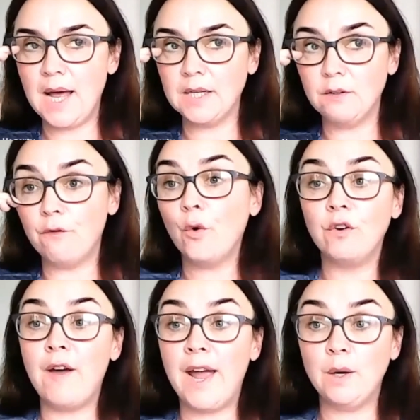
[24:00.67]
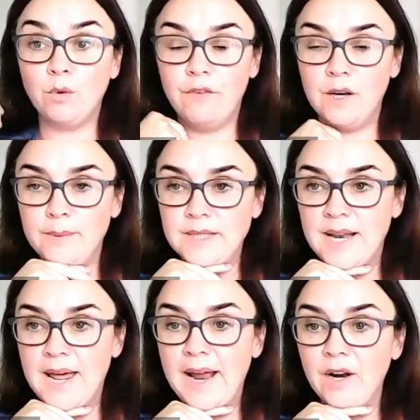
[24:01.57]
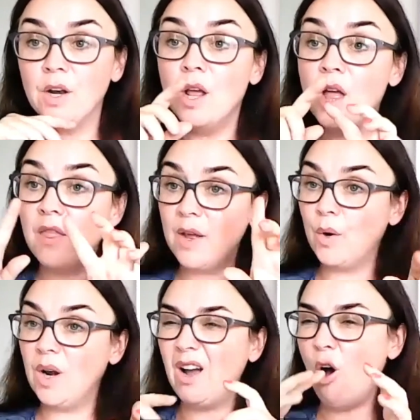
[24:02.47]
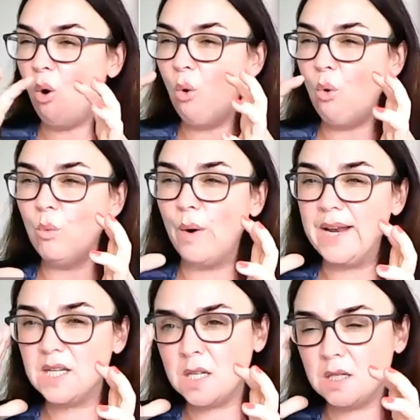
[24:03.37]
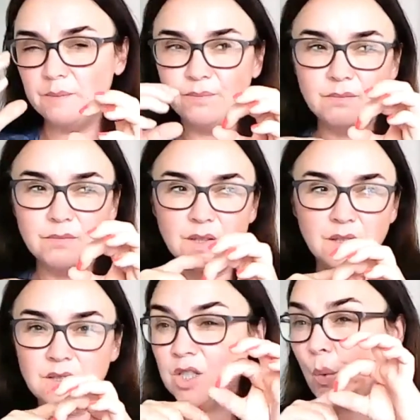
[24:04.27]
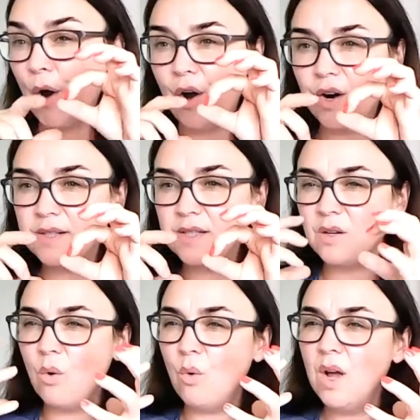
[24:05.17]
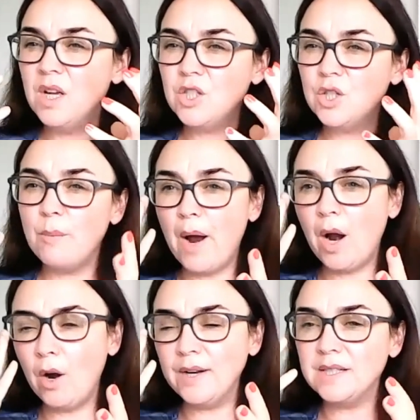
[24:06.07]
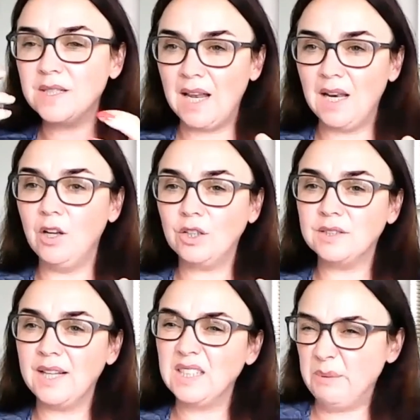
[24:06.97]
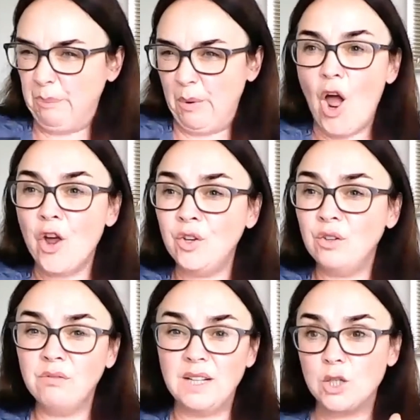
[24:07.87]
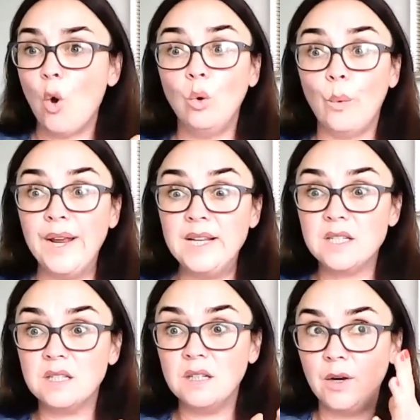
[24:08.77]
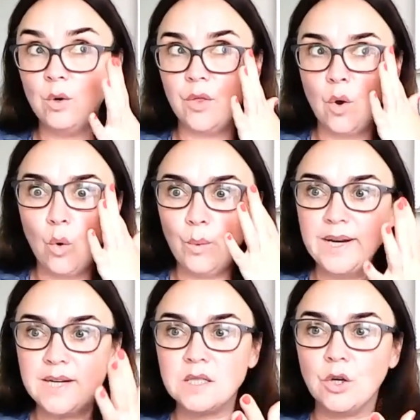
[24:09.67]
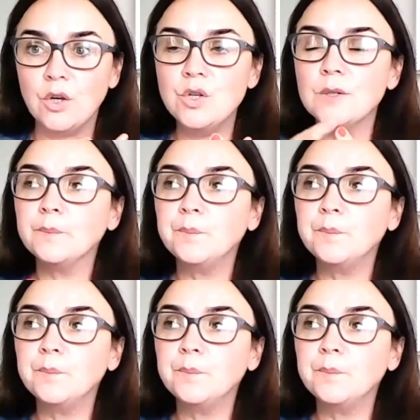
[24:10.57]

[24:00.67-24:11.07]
and fortified with vitamins and iron. They were like whole wheat squares. So to a parent, that looks like it's brown, it's whole wheat. I know that whole wheat is good.